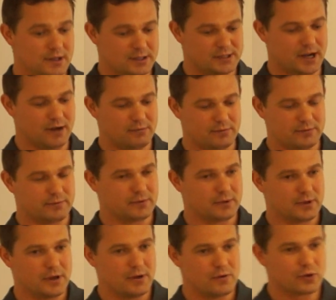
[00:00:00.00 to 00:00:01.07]
So,
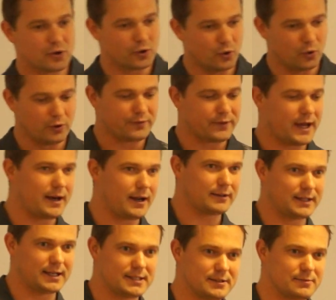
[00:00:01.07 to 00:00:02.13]
got all of that
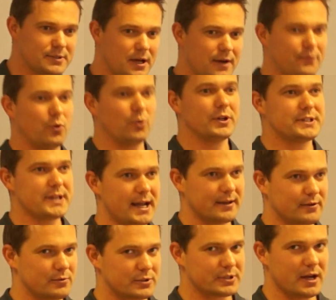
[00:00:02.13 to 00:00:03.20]
athleticism stuff, all the
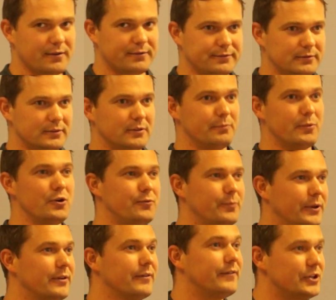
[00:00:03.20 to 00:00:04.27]
technical stuff, the
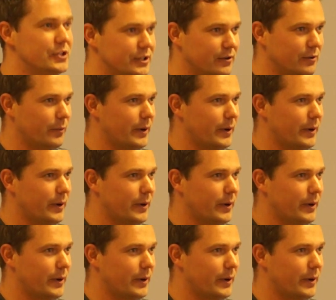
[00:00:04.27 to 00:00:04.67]
movement, the vision and